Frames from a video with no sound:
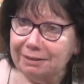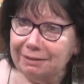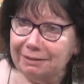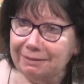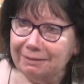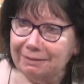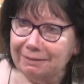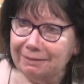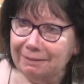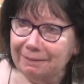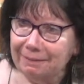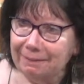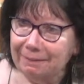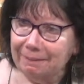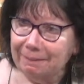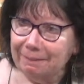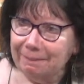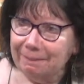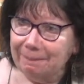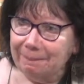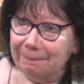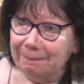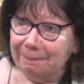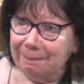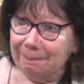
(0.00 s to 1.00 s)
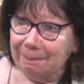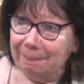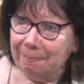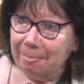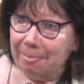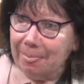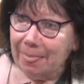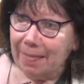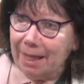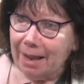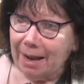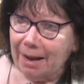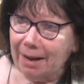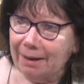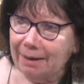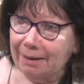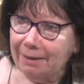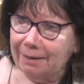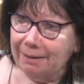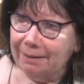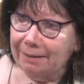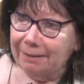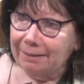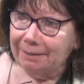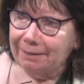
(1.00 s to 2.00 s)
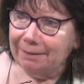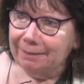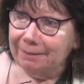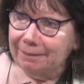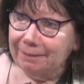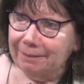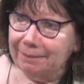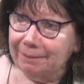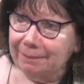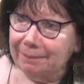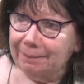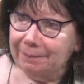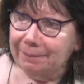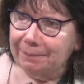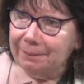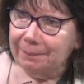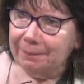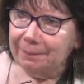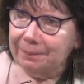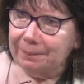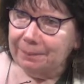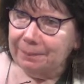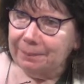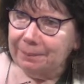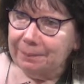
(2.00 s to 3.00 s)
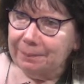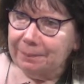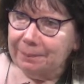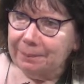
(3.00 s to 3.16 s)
Nobody speaks.